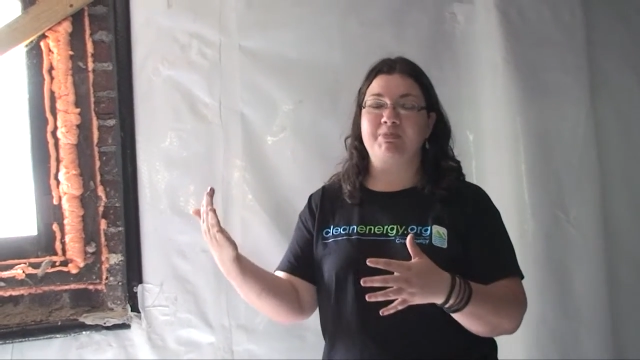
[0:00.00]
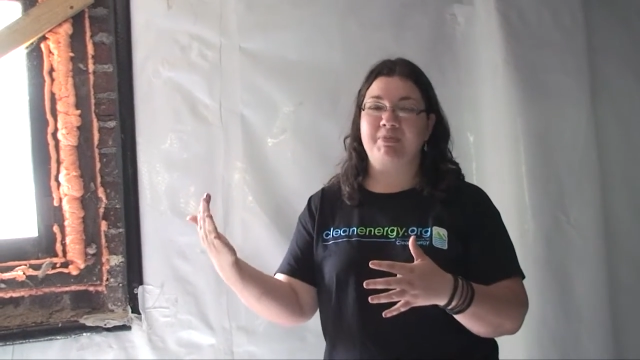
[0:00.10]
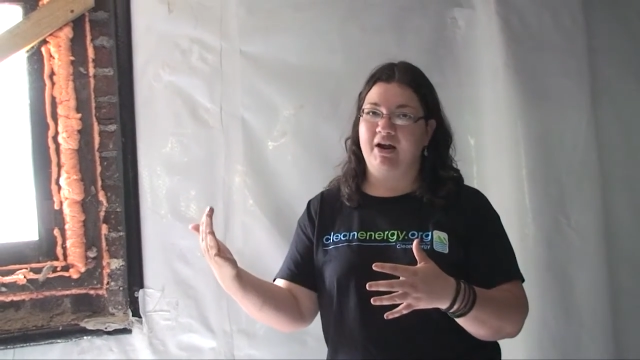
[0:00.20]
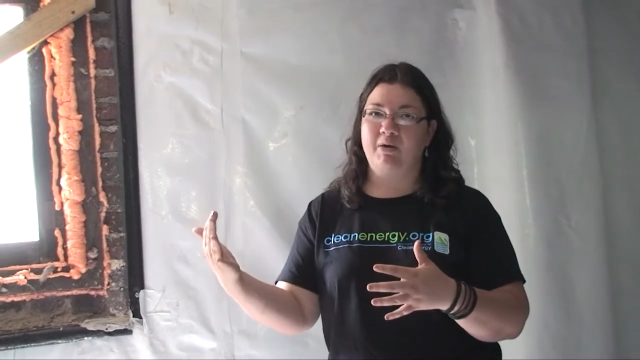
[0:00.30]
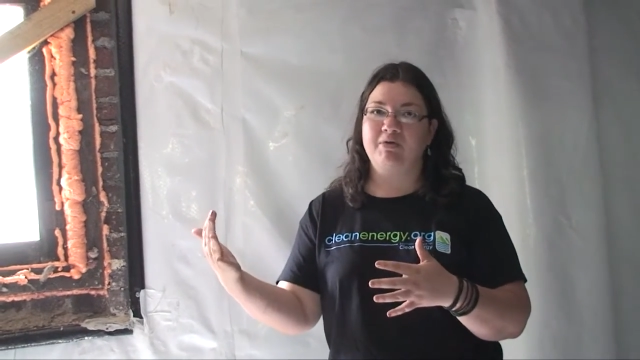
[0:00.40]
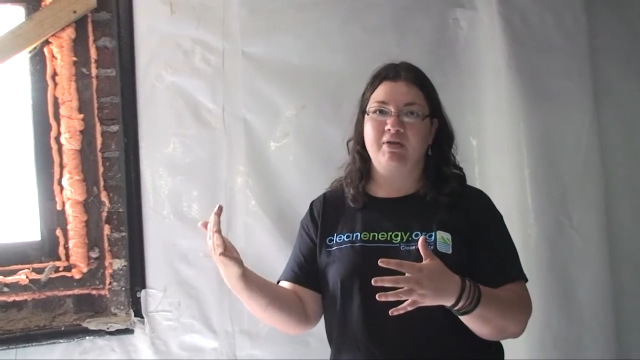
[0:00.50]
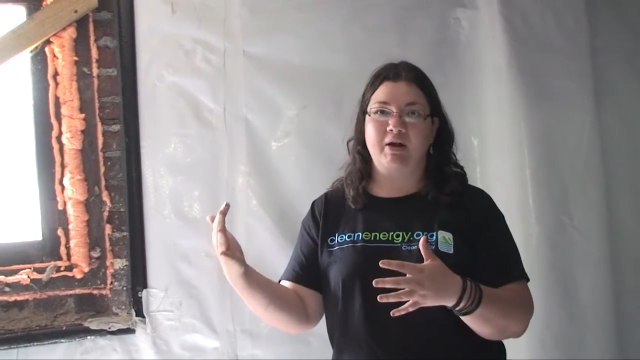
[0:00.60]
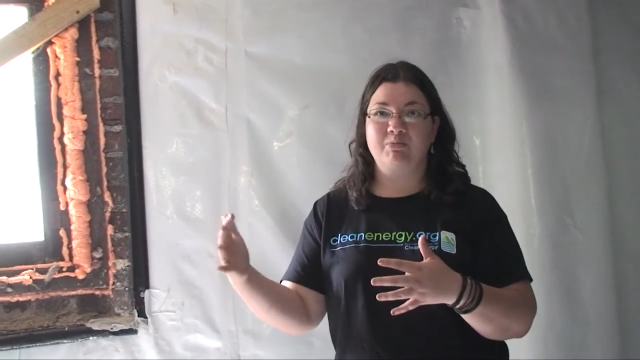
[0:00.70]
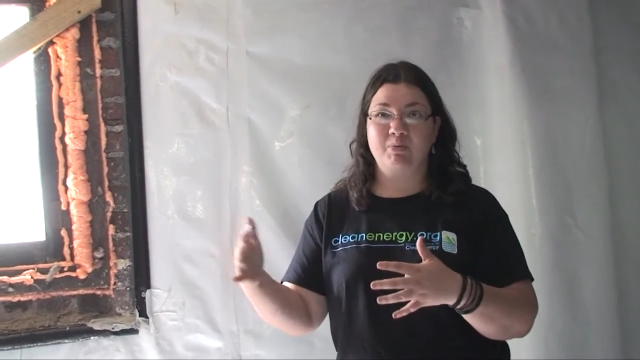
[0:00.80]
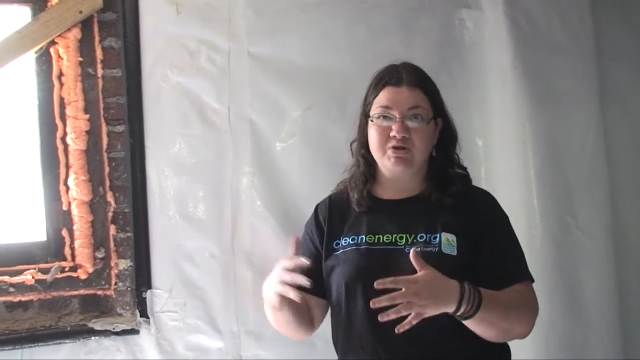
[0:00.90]
up the air with a
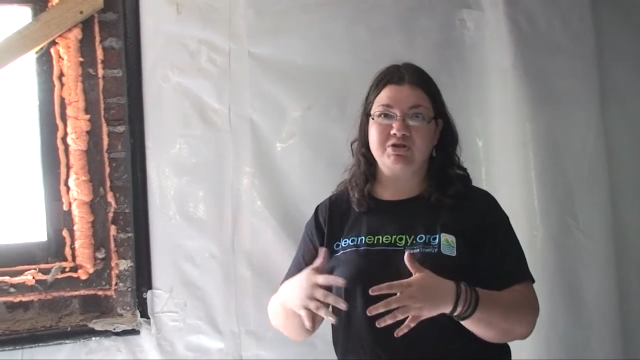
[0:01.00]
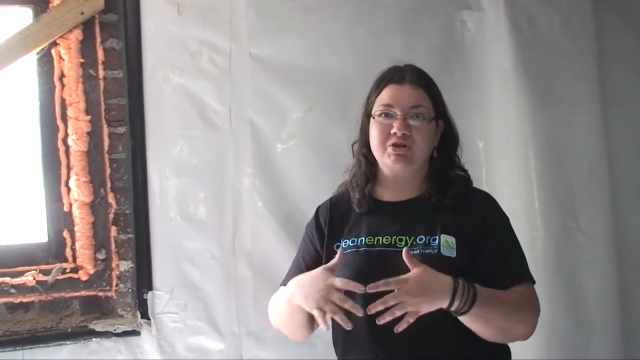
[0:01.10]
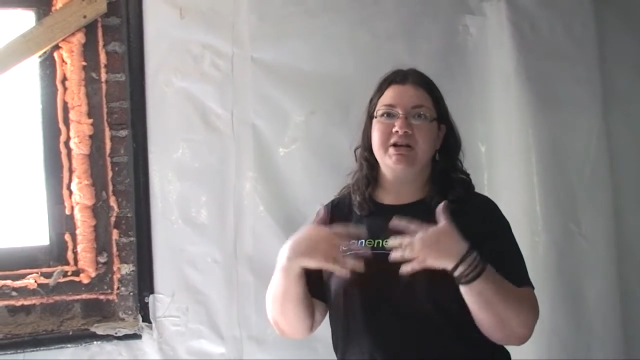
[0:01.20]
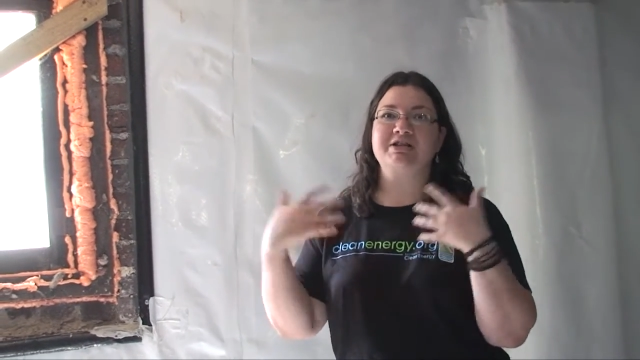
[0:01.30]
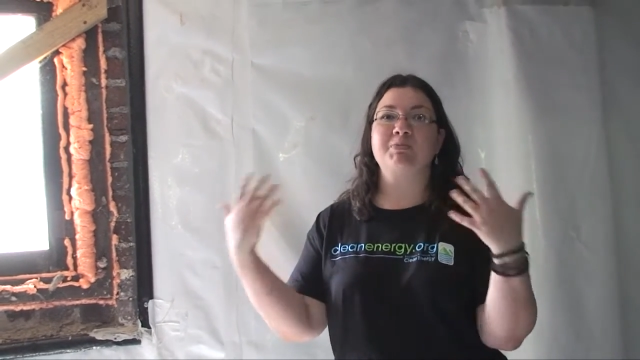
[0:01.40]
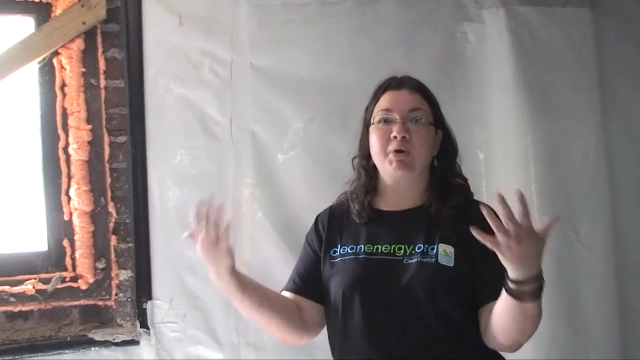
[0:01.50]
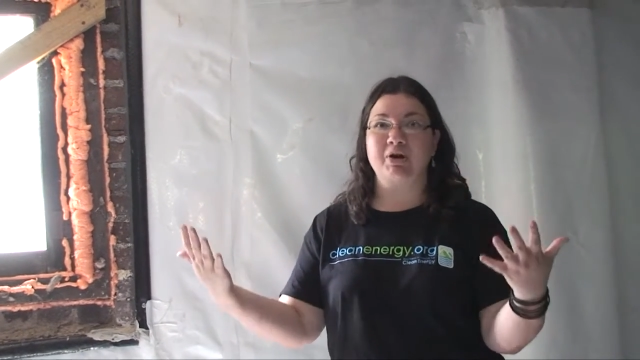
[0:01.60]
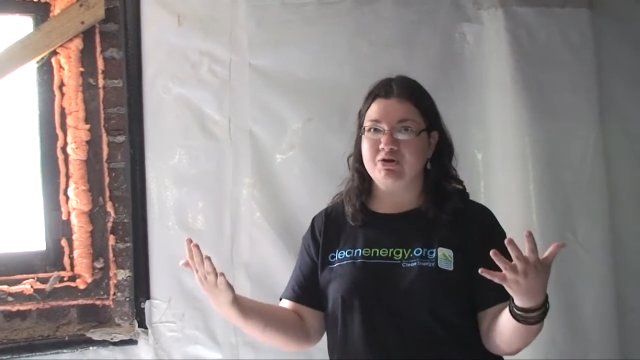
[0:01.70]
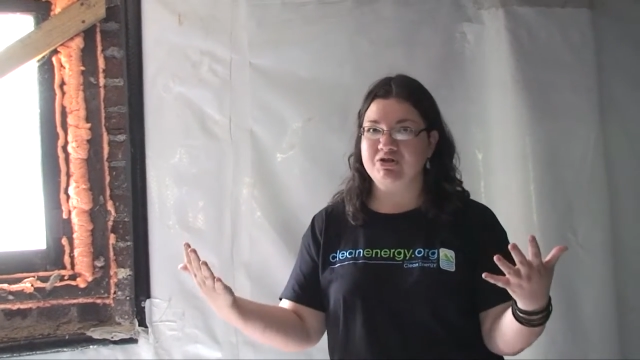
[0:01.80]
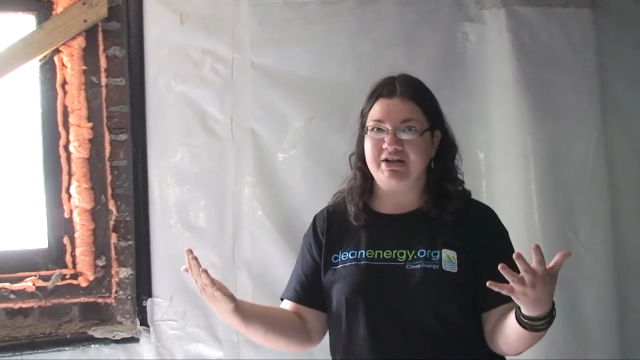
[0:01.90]
lot of moisture. It takes more
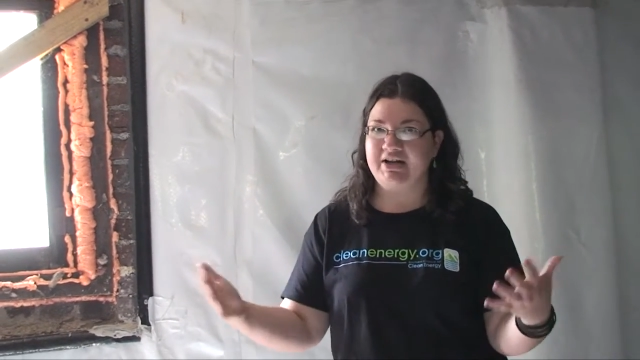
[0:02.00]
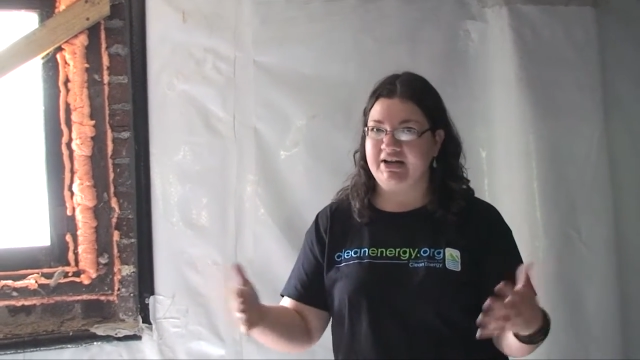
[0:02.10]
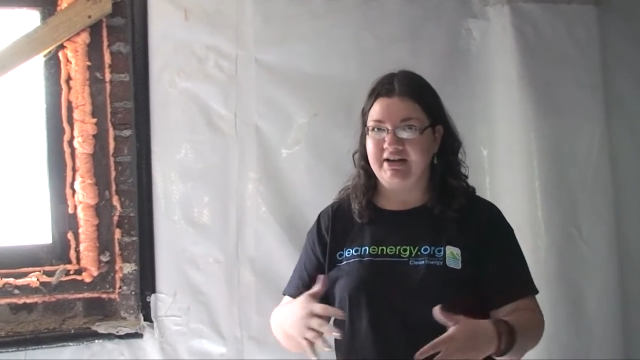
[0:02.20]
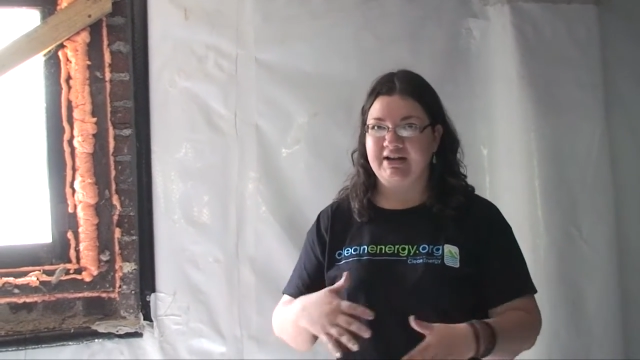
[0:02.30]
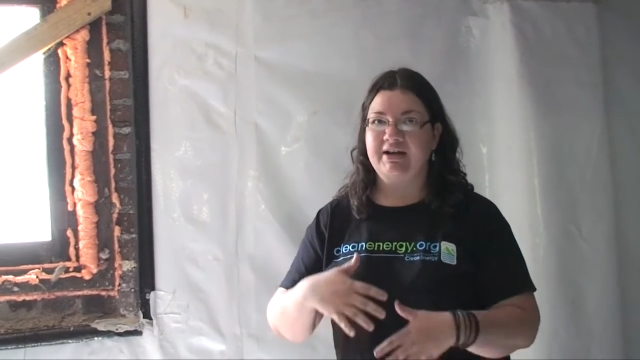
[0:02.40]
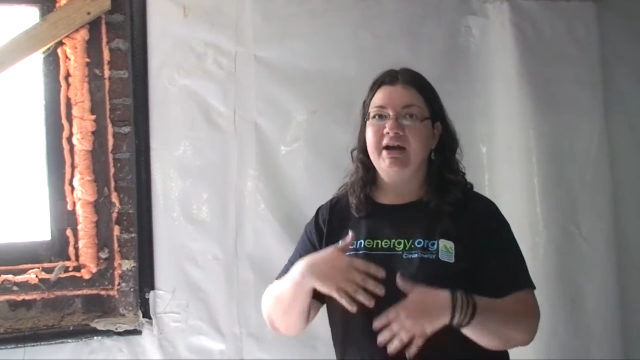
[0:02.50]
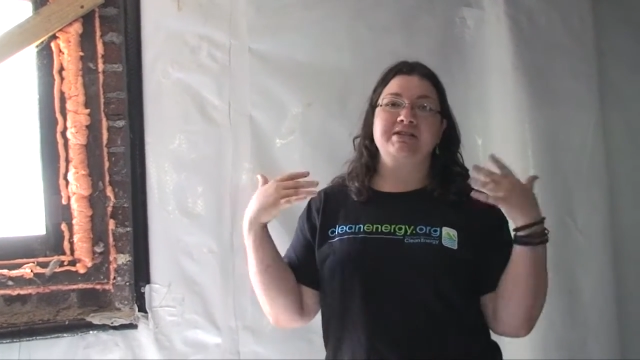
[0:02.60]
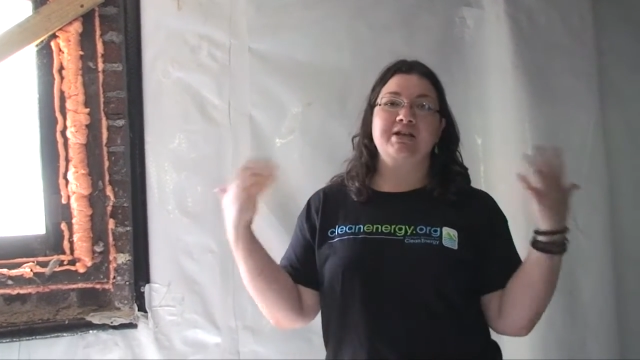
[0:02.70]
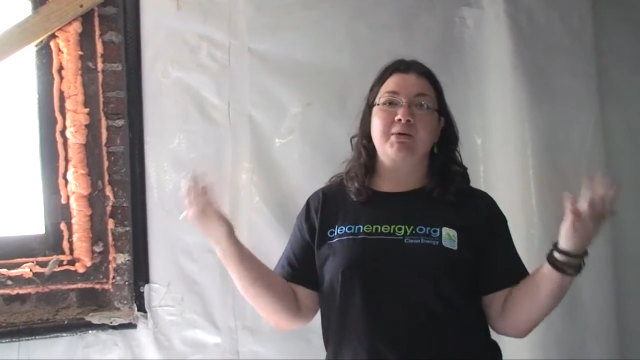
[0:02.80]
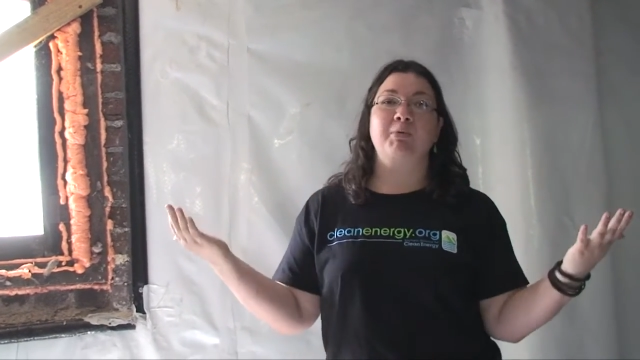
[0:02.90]
energy to heat it. It
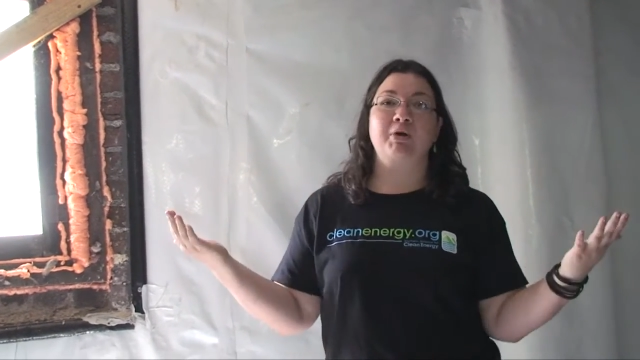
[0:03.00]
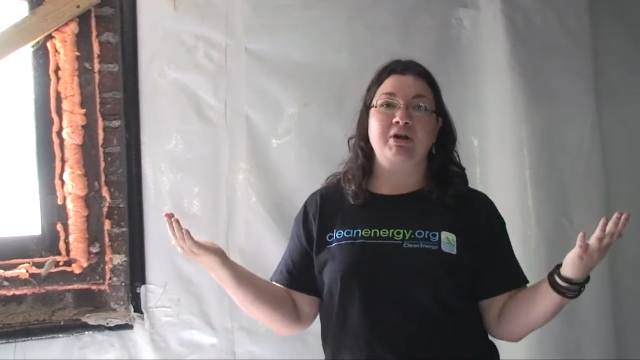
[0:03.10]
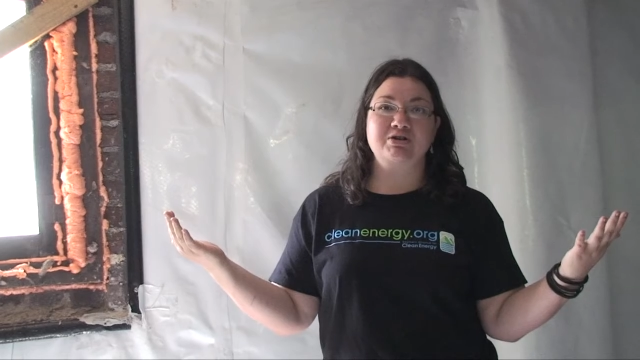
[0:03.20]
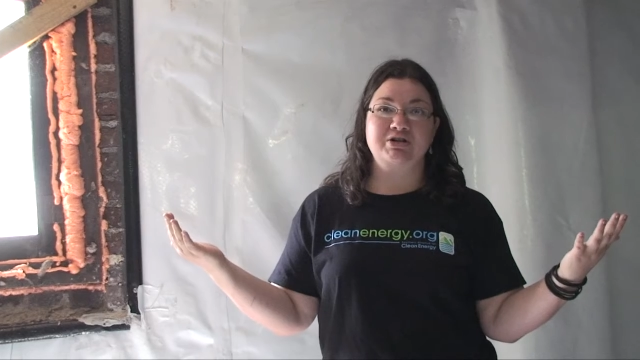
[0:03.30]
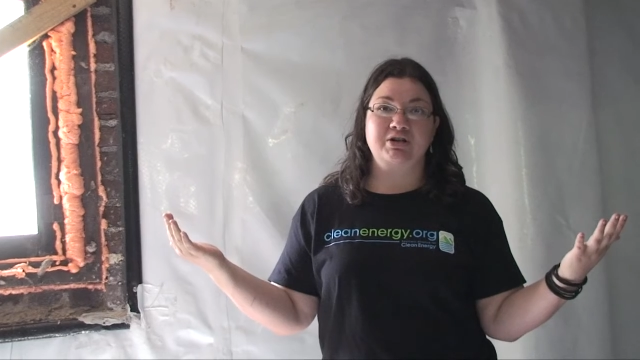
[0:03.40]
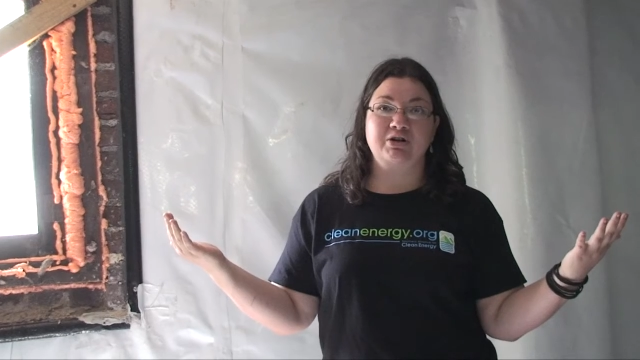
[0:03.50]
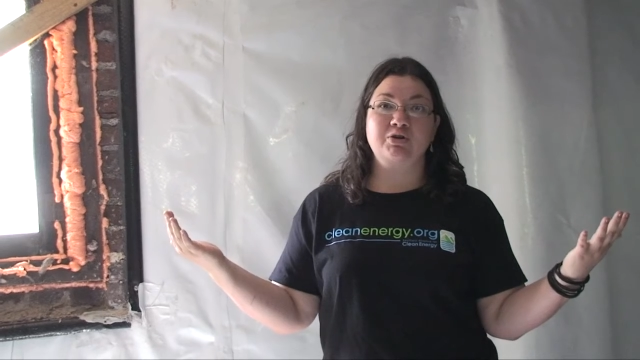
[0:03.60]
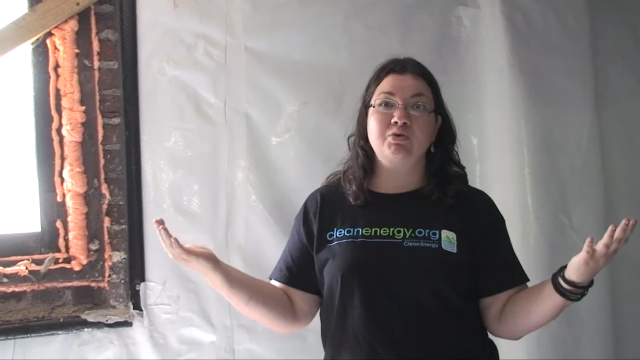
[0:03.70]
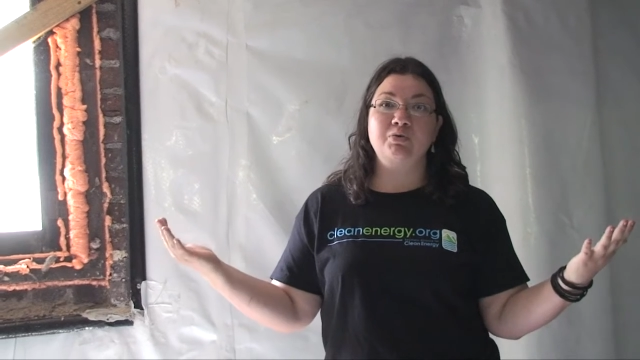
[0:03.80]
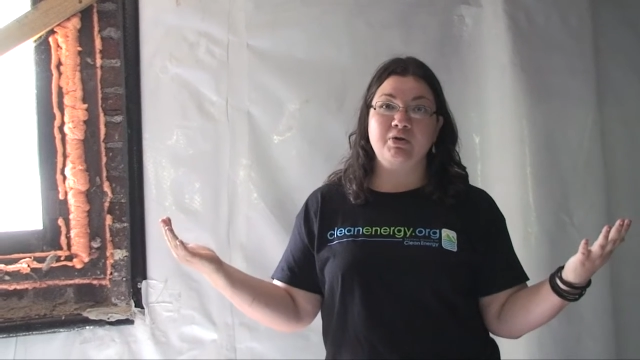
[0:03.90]
takes a lot more energy to
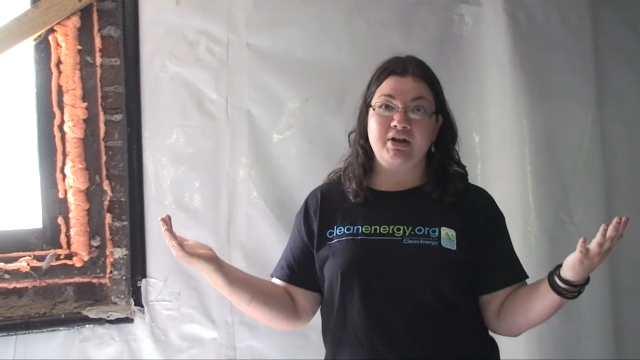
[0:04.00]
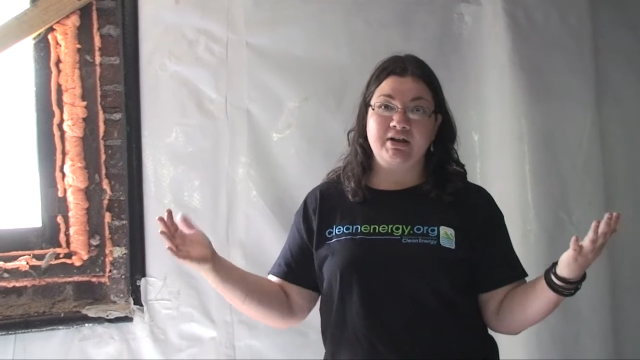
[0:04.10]
cool